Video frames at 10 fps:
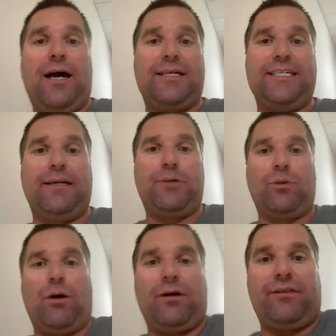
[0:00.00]

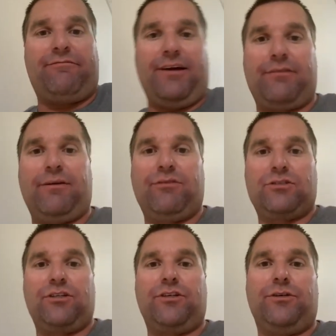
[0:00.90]
DWR and the Feather River
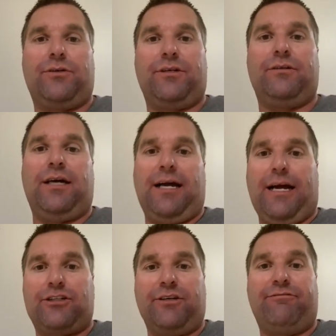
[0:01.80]
so that you can
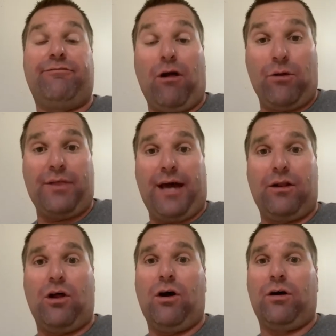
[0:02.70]
actually follow that
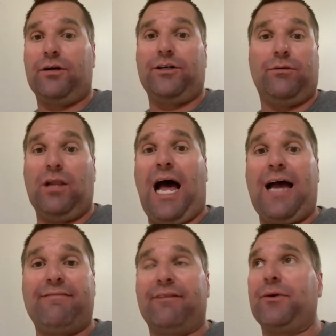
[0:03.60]
along
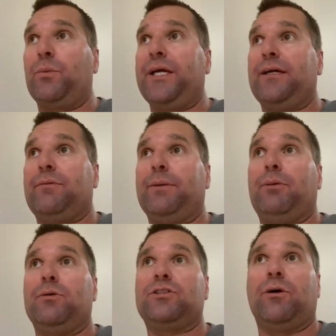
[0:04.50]
live every week. We
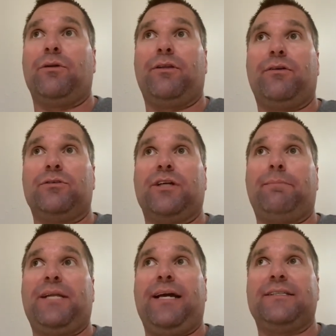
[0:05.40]
post all of those
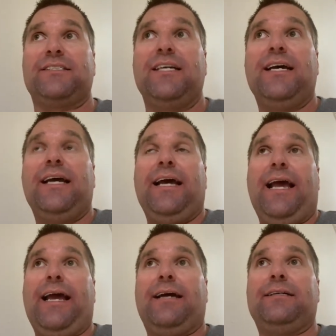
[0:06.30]
updates,
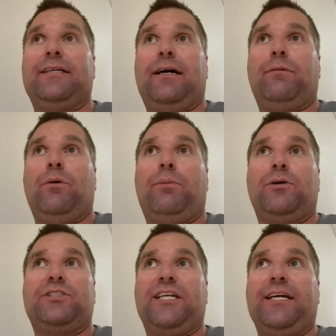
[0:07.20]
and we'll
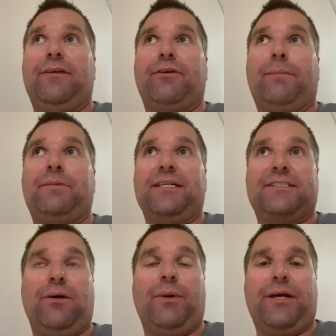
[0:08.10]
post any other
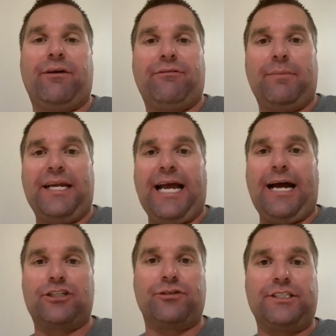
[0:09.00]
updates that we hear from any
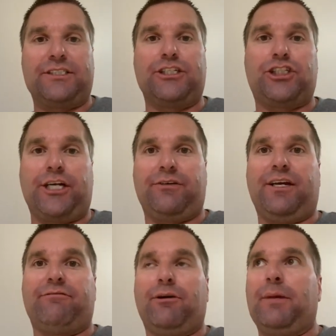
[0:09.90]
hatcheries that share the
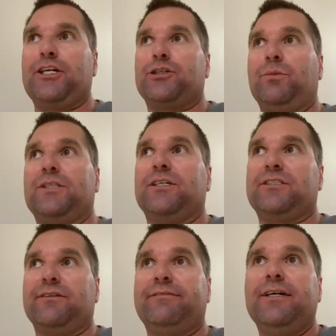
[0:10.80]
information with
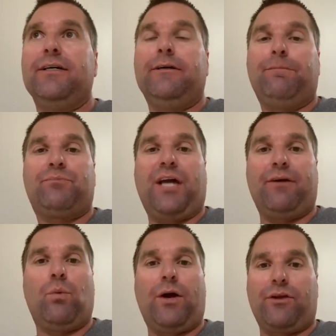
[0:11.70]
us of kind
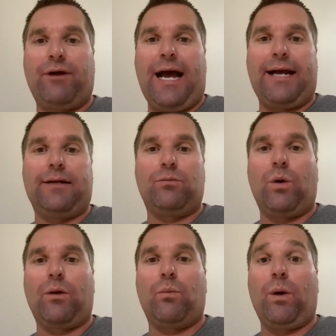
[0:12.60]
of where they're at and
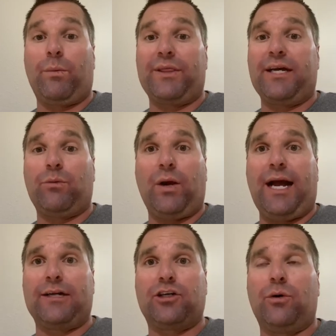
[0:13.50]
where we think we're
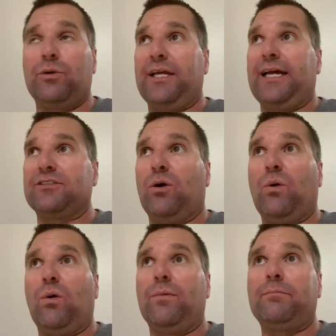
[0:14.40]
at totally as a
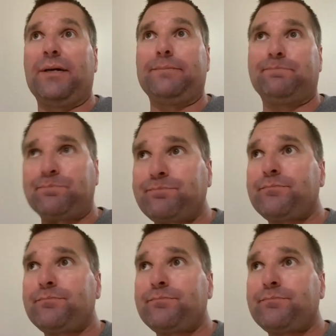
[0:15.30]
whole. But